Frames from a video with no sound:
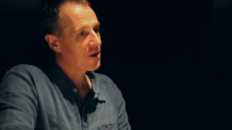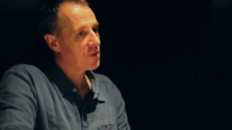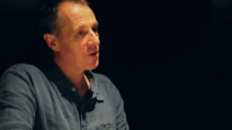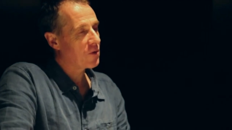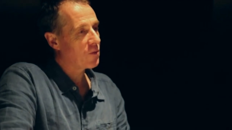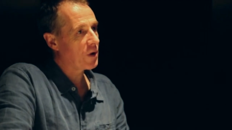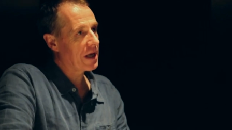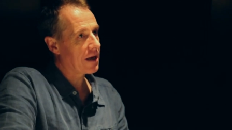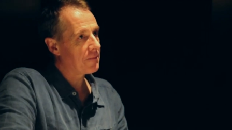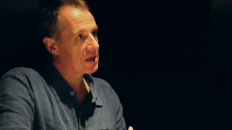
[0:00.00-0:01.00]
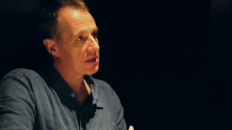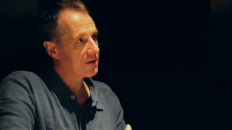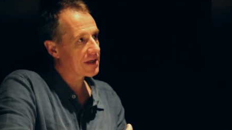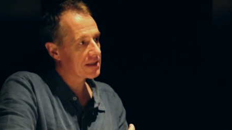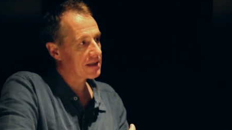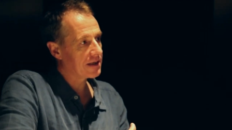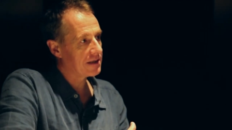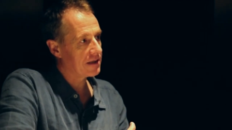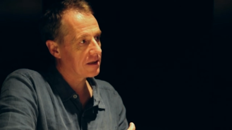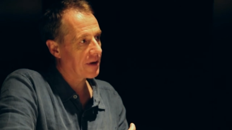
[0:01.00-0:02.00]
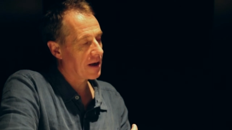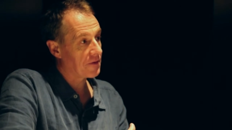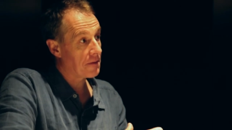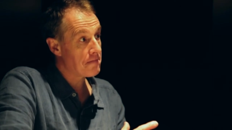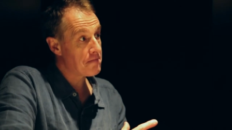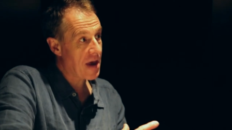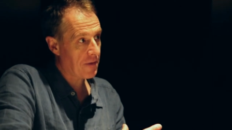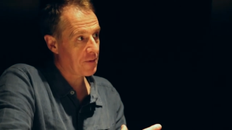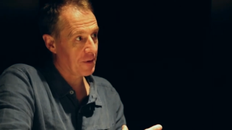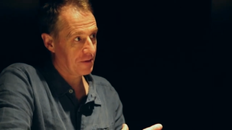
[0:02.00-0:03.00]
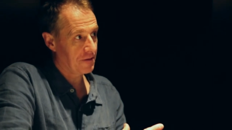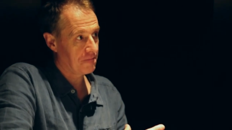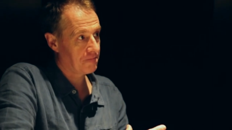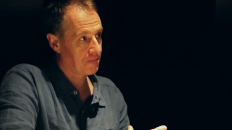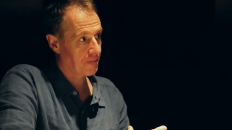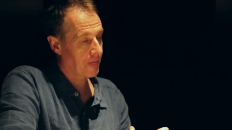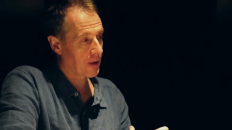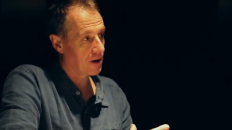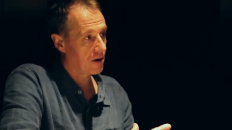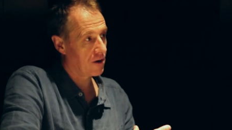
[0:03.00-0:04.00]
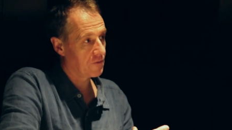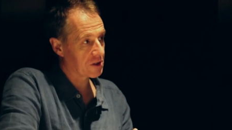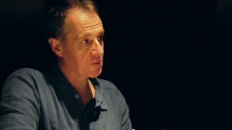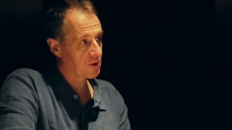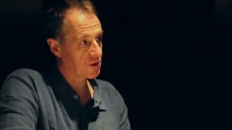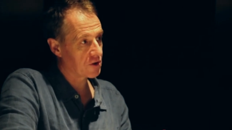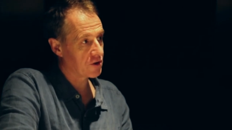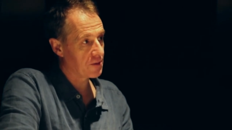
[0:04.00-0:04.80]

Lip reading: that we can be so excited about the method of expository